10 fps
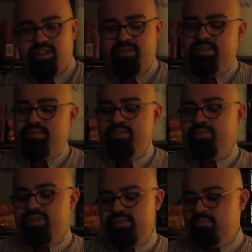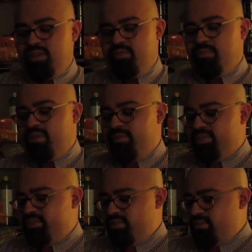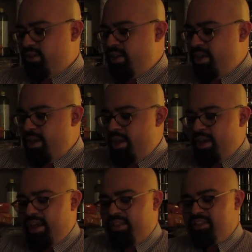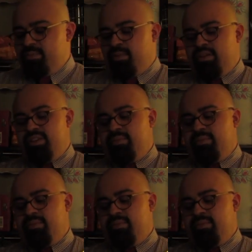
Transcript: call it whatever you want, whatever your preference is. And this is probably